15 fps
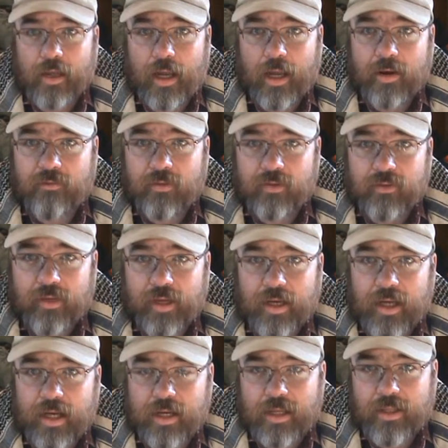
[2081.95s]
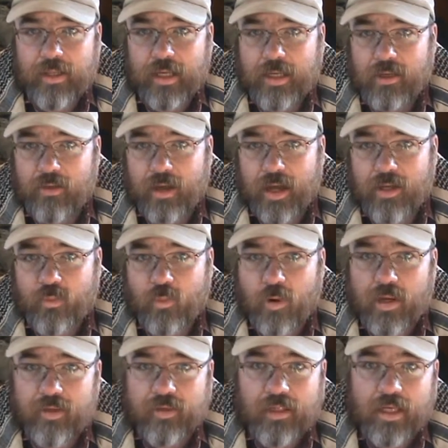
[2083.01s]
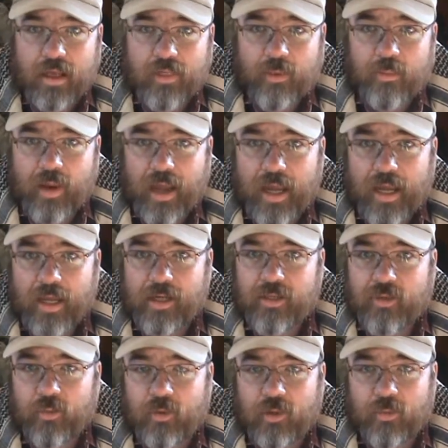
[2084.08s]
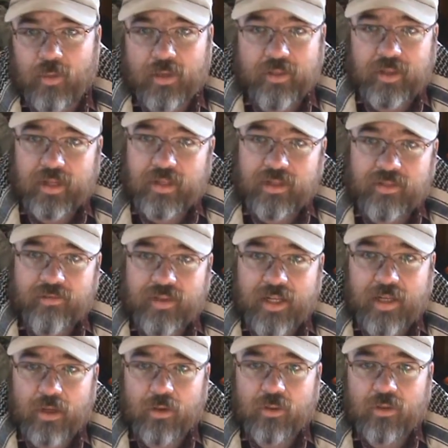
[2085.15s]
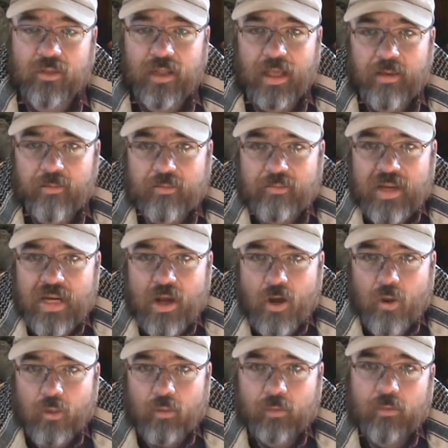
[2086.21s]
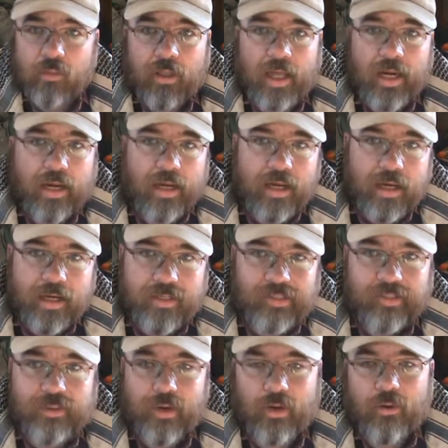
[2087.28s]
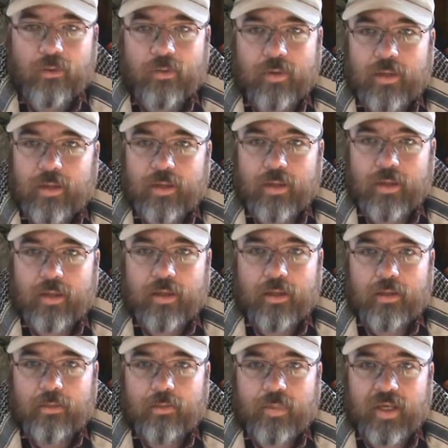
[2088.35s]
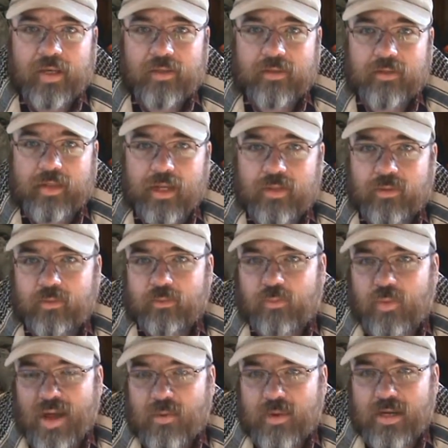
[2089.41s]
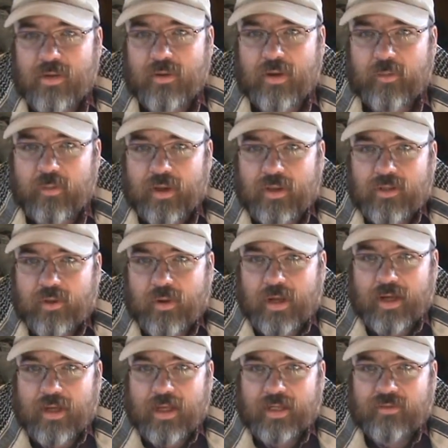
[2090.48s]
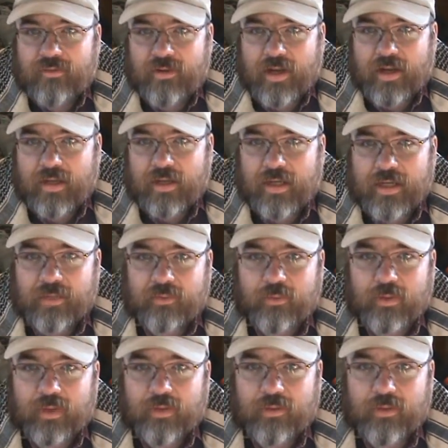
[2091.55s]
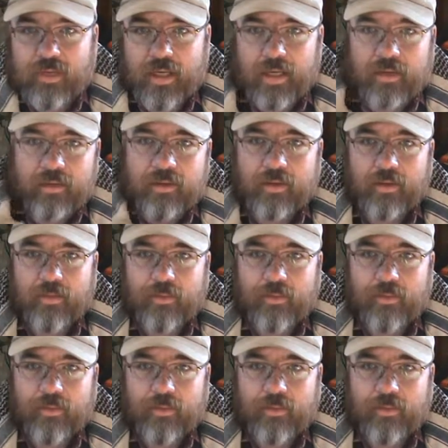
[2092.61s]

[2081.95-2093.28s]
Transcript: And if there's anything you guys want to see on the page or you want to see in these videos, let me know. Let us know. Because that's why we do it. We enjoy it. It's fun. It's one of those things.